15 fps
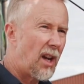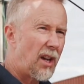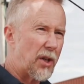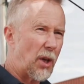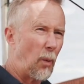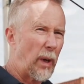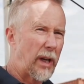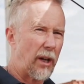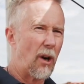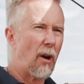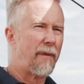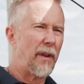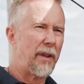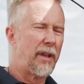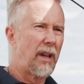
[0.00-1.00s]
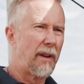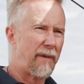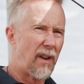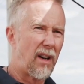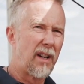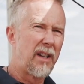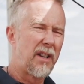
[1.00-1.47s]
So we can offer the
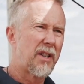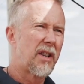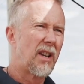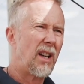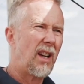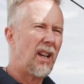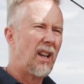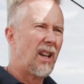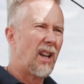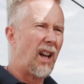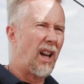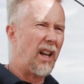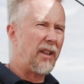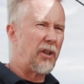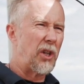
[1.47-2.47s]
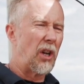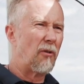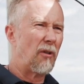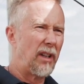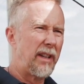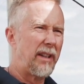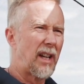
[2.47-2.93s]
advice, and
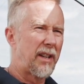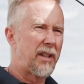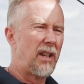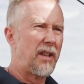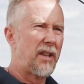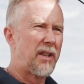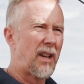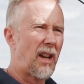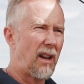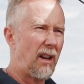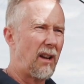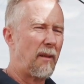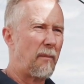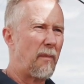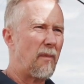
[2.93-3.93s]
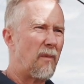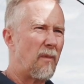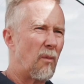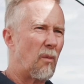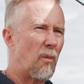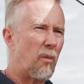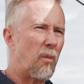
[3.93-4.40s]
generally that is
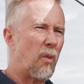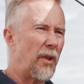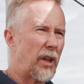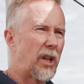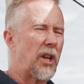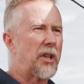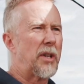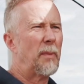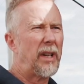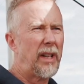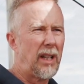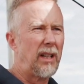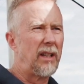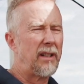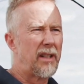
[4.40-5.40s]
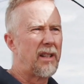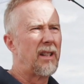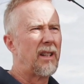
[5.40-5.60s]
what the customer needs.